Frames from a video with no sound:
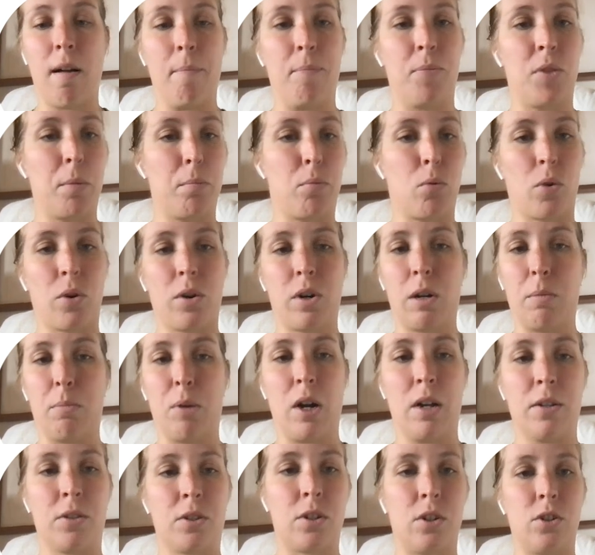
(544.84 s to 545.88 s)
the Border to
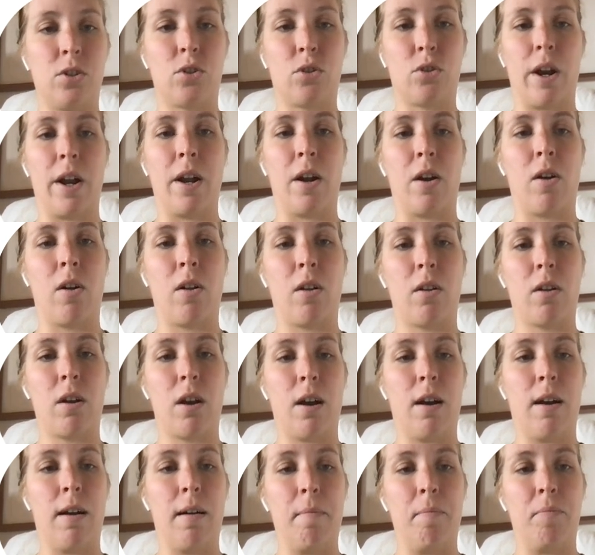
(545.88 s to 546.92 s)
Boston Trail
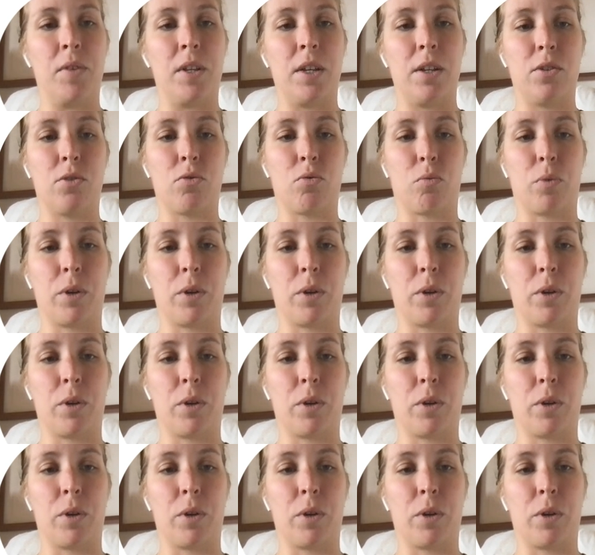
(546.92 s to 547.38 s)
is